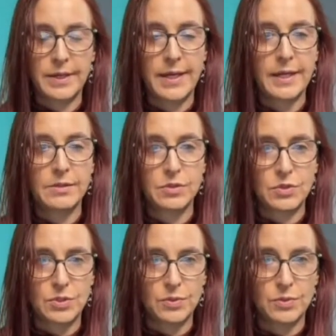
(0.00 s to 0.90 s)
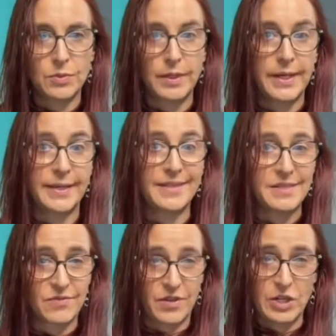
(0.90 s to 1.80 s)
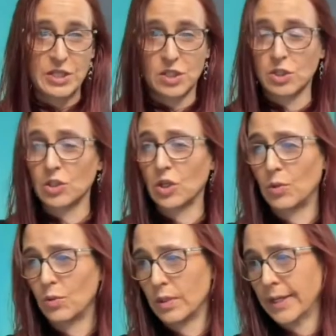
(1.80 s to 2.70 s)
and two? And this is very slow,